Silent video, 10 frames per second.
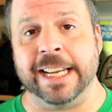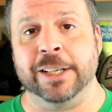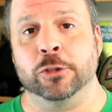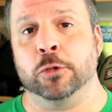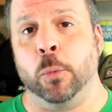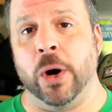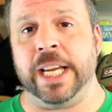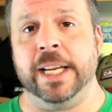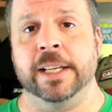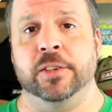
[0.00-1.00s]
kill twenty
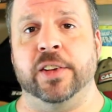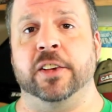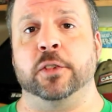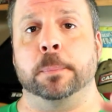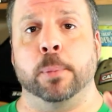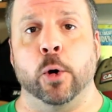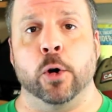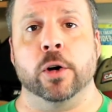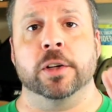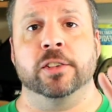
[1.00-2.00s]
insects
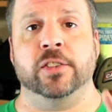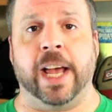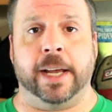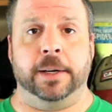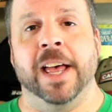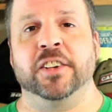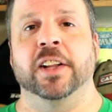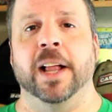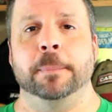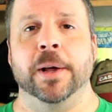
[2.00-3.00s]
per second. That's a
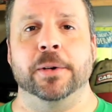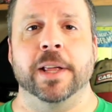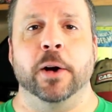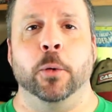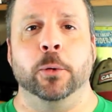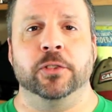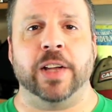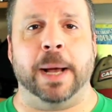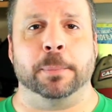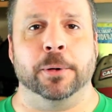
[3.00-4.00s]
lot better than that old
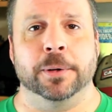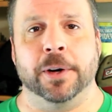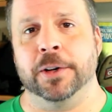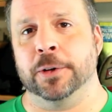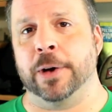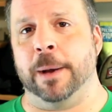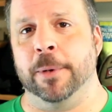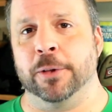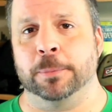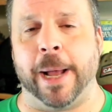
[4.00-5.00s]
zapper on your
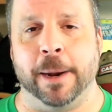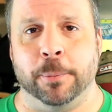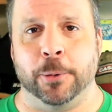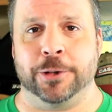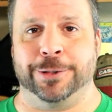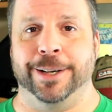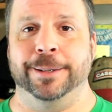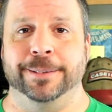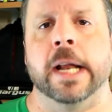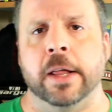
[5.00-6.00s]
grandmother's back porch, right?
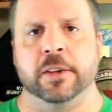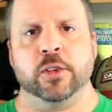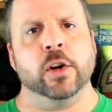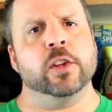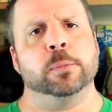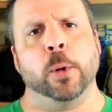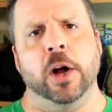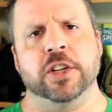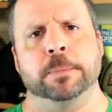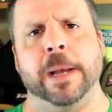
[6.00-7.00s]
Now, they started this
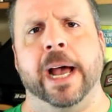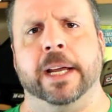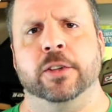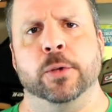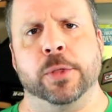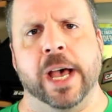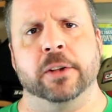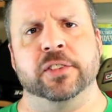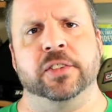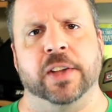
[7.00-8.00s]
project back in two
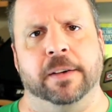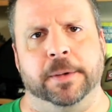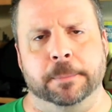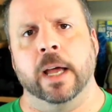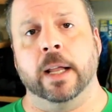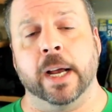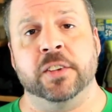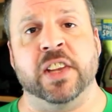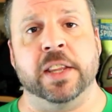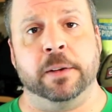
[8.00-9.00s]
thousand seven, and like I
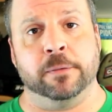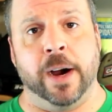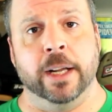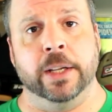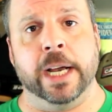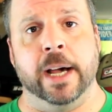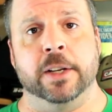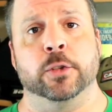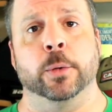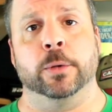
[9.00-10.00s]
said, they finally got
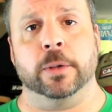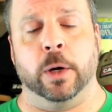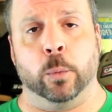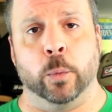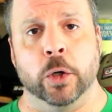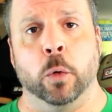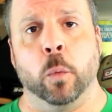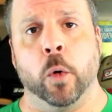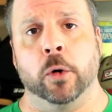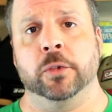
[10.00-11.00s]
it to a, a
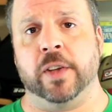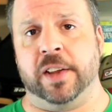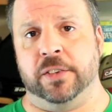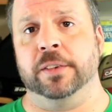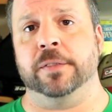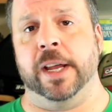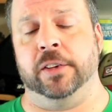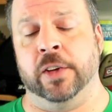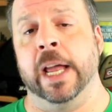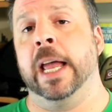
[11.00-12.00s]
real-world testing
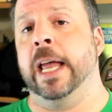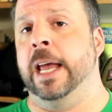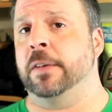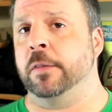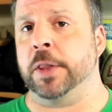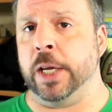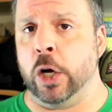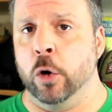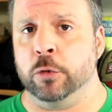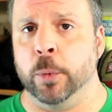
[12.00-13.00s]
phase. If everything
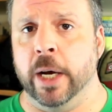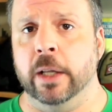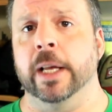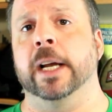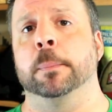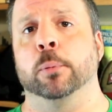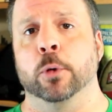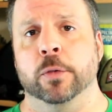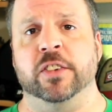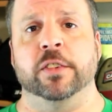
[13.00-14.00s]
goes well, it could
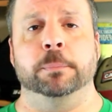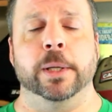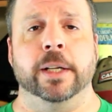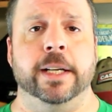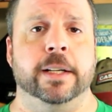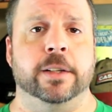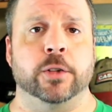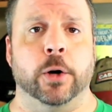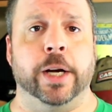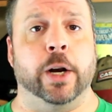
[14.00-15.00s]
prove its ability to
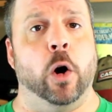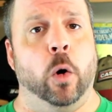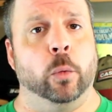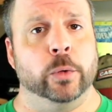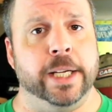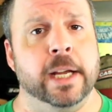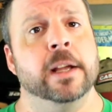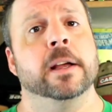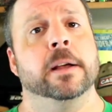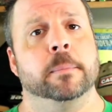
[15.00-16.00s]
target only
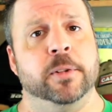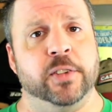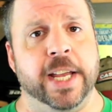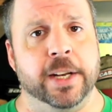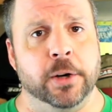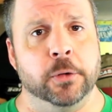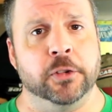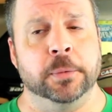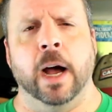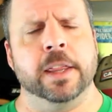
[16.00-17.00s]

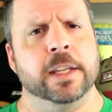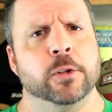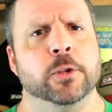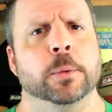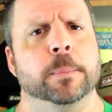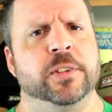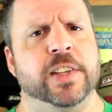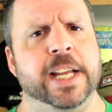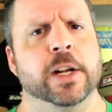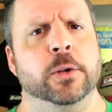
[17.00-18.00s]
mosquitoes. I think they're doing
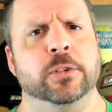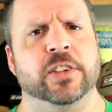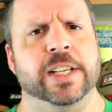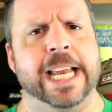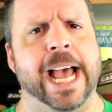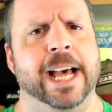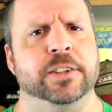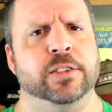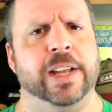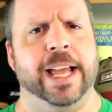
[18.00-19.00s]
mosquitoes,
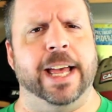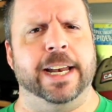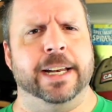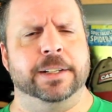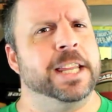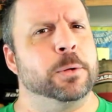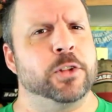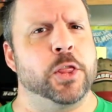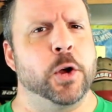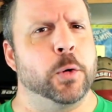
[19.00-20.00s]
gnats, and there was
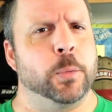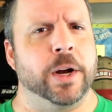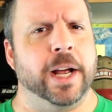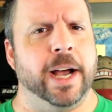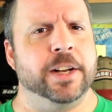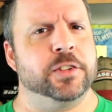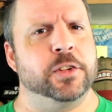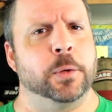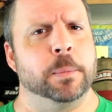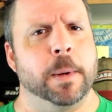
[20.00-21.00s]
a third one. I, I just
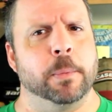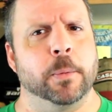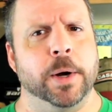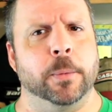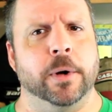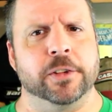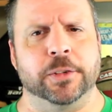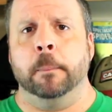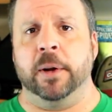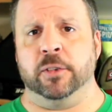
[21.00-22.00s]
don't remember what it
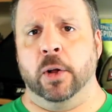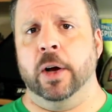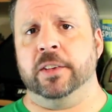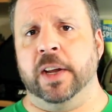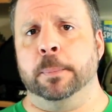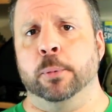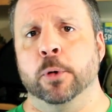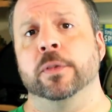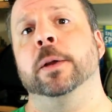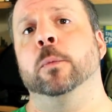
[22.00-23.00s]
was. But as long as they could
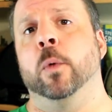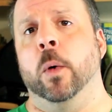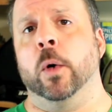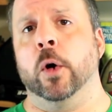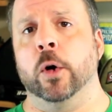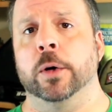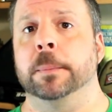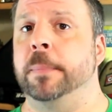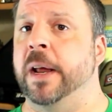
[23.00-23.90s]
prove that it won't hurt